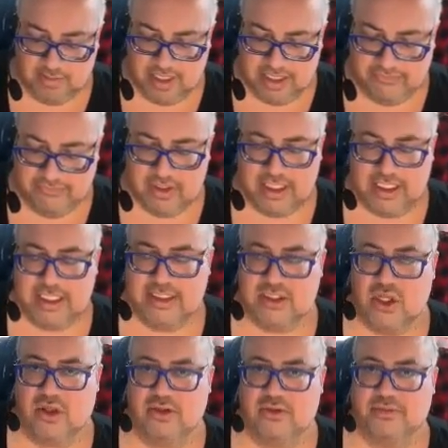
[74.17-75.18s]
But I feel like
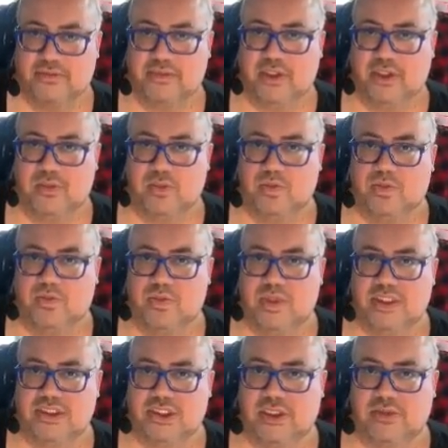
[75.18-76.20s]
it's all, you know,
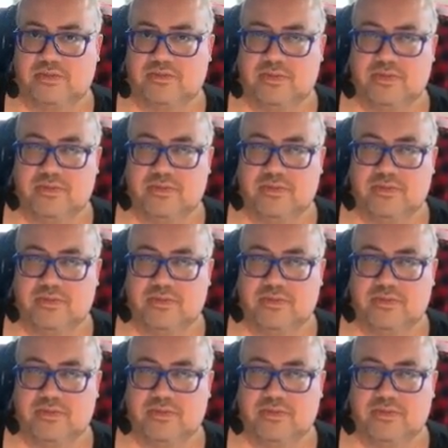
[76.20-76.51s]
it's good.